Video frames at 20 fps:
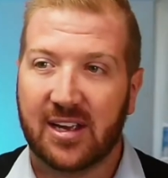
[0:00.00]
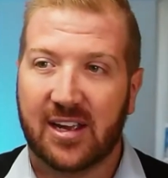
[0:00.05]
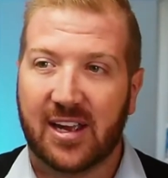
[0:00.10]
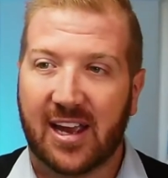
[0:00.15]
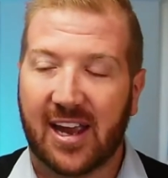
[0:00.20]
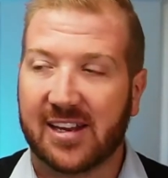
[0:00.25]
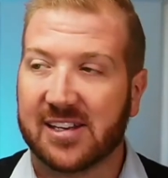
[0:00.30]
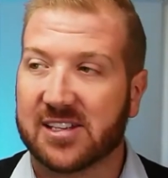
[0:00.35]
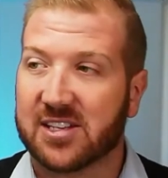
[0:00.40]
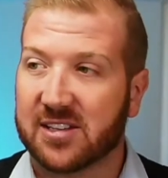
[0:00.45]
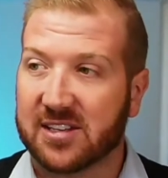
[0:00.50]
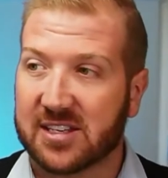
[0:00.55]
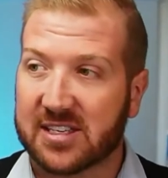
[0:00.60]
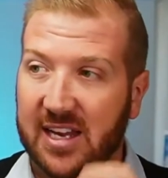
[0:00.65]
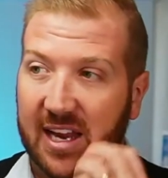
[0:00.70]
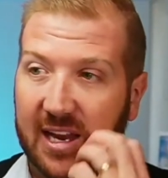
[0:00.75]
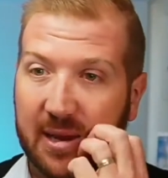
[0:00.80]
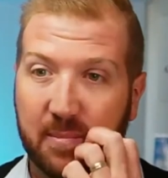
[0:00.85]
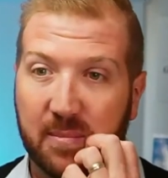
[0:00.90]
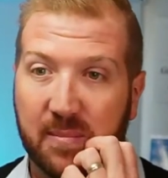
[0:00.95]
And so the
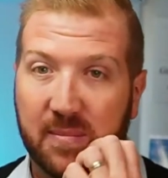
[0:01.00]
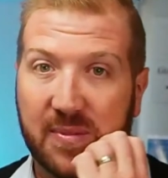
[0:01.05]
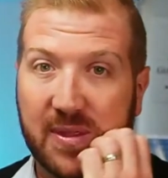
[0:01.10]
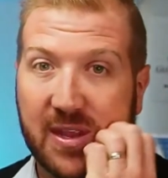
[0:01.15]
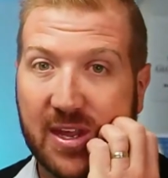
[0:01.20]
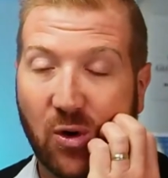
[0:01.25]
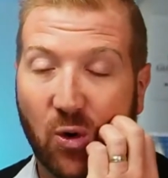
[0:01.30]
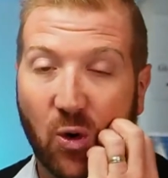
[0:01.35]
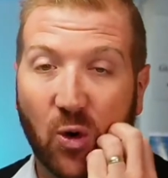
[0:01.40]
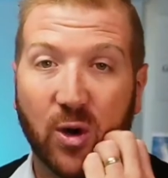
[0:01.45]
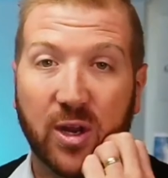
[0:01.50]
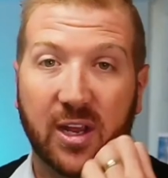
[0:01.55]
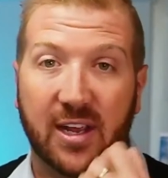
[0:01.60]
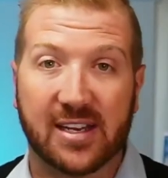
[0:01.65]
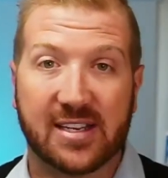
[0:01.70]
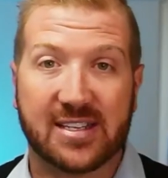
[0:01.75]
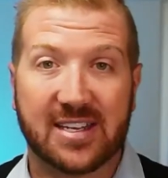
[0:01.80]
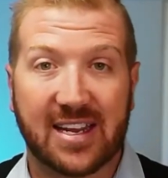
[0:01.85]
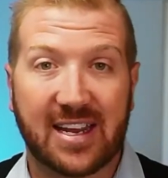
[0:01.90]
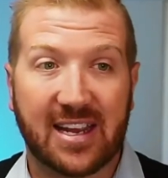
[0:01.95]
same
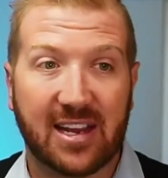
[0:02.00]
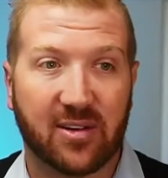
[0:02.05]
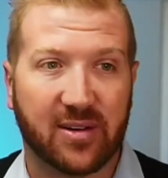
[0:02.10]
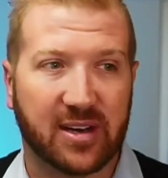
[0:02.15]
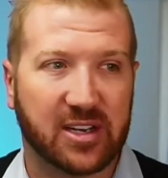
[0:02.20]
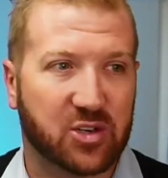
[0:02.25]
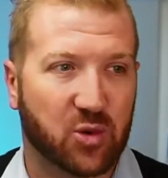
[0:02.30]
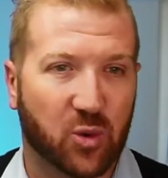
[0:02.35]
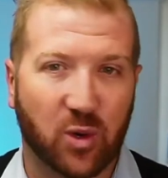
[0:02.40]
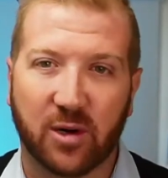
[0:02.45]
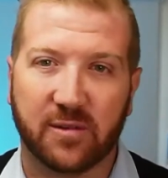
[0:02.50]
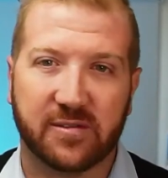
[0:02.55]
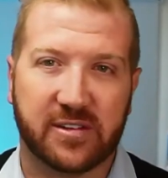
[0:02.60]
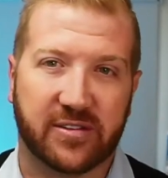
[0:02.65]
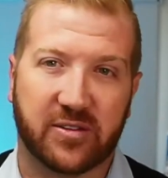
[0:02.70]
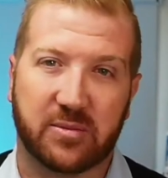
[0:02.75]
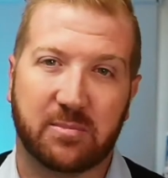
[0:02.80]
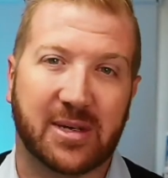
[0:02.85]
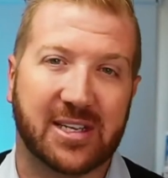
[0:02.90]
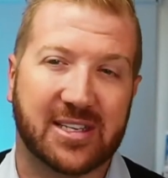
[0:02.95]
audience are hearing 12
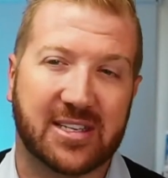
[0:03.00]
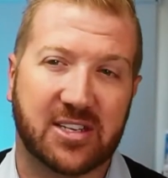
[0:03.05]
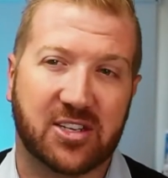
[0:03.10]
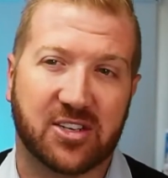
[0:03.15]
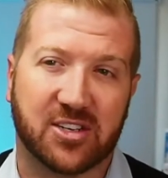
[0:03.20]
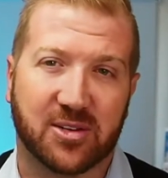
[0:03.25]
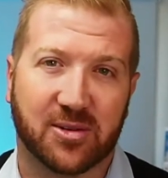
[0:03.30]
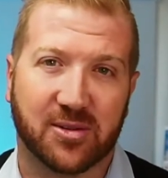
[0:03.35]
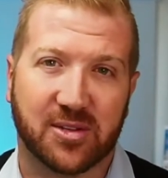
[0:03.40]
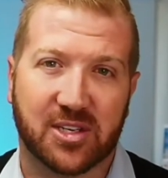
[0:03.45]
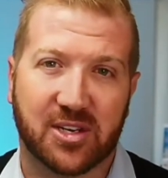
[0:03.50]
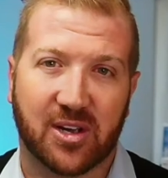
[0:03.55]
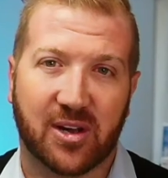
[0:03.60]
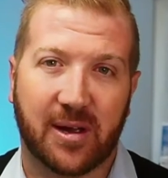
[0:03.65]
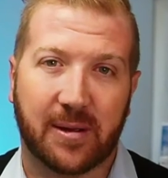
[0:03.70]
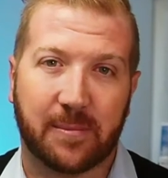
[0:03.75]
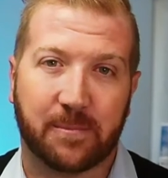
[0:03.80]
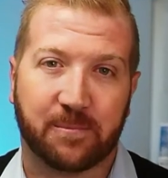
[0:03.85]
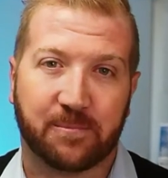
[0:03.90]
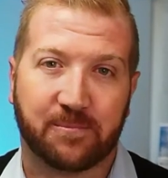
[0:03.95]
different messages all the time.